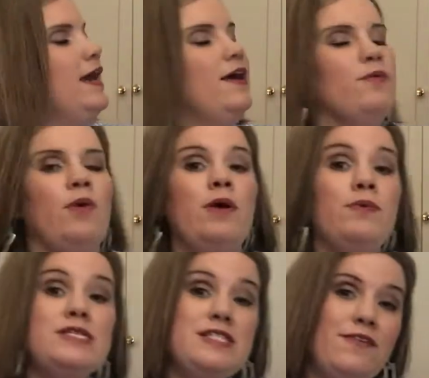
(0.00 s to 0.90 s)
What
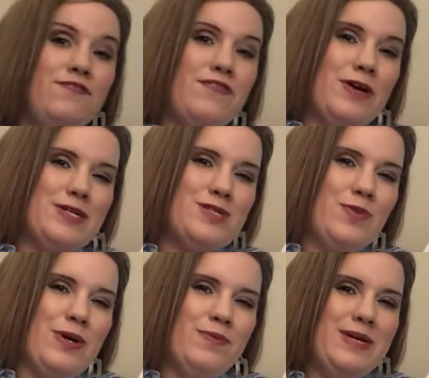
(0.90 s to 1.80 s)
was the first
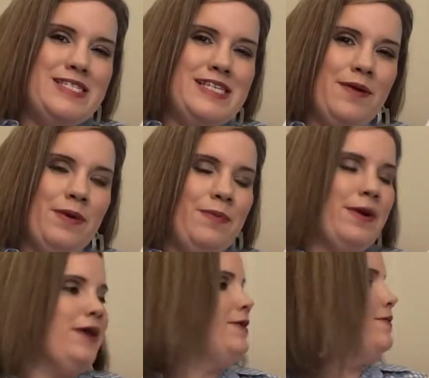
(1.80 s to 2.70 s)
word we said we were going to